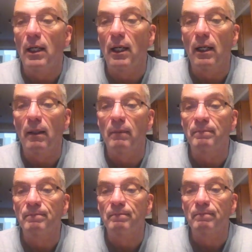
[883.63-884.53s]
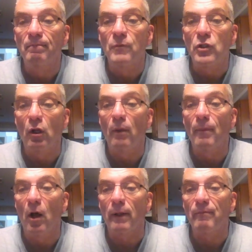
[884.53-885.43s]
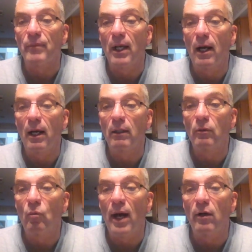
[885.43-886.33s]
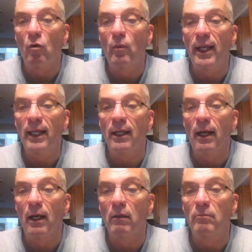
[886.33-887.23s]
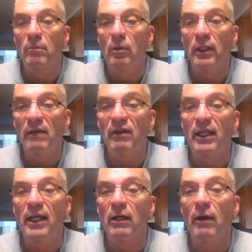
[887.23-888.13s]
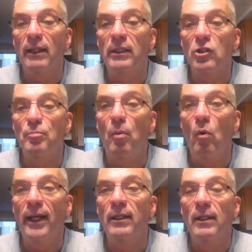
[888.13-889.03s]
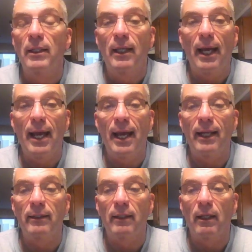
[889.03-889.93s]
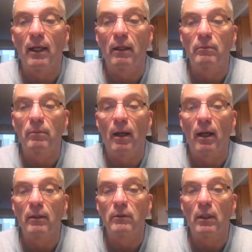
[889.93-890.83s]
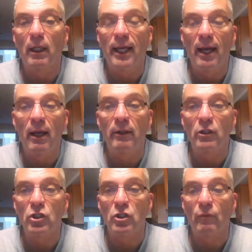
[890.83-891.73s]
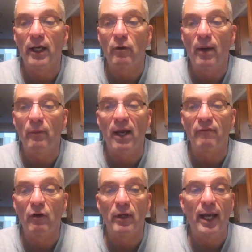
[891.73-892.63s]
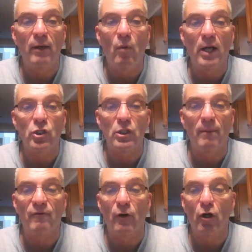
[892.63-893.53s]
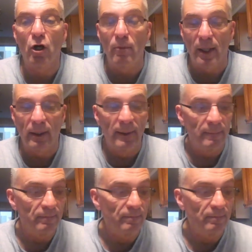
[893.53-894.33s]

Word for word: Um, so look, uh, why don't we uh, we'll leave it here at this point. And uh, again, and just to reiterate, we have hurricane watches up for Irma